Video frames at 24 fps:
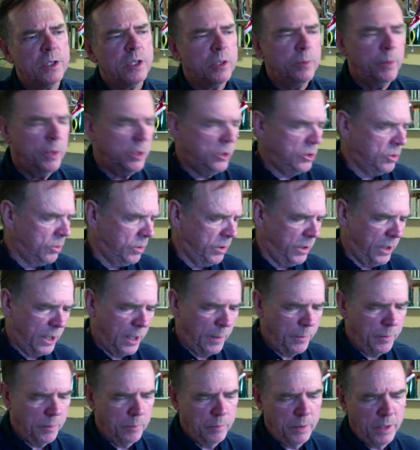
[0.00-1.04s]
It's a bit torn
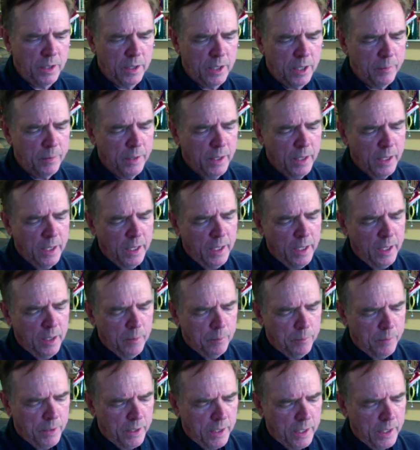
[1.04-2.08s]
up and beat up,
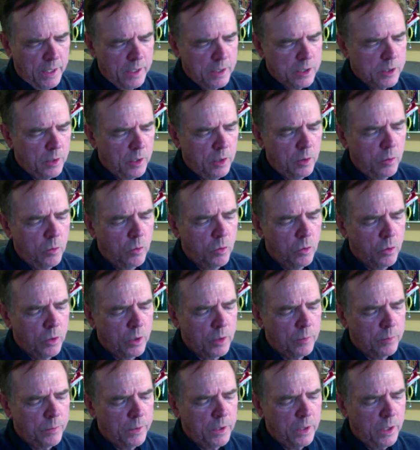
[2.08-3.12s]
and it's a little
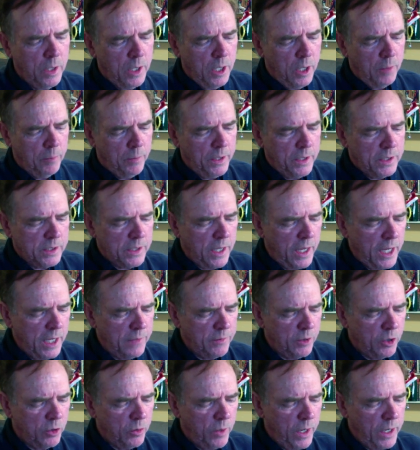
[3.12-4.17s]
worn, but it's kind of
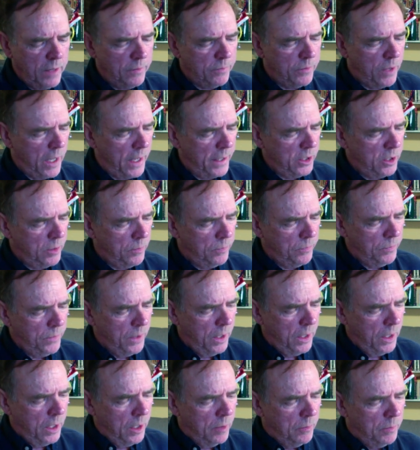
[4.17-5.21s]
a great volume
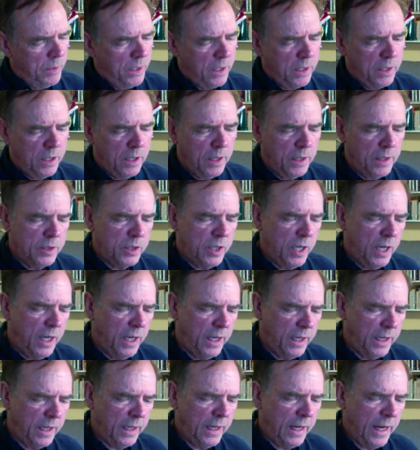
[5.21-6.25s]
because
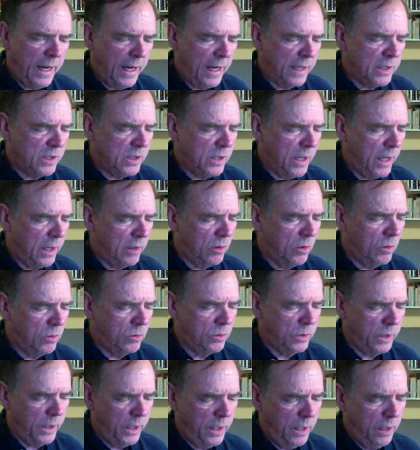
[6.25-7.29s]
it has not
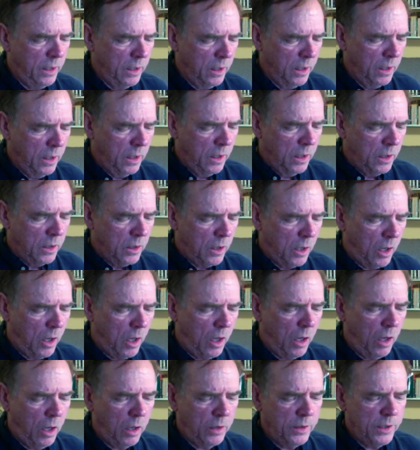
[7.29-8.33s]
only
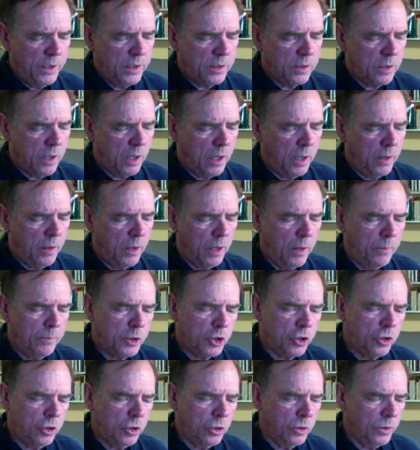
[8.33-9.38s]
all these
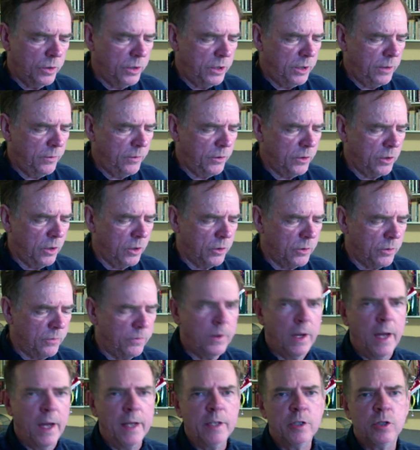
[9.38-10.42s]
obscure and difficult to
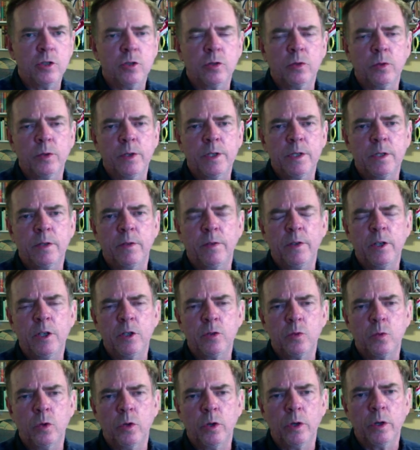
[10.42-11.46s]
find stories of his
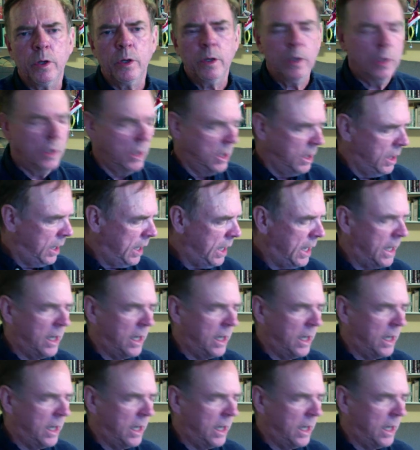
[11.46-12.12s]
work and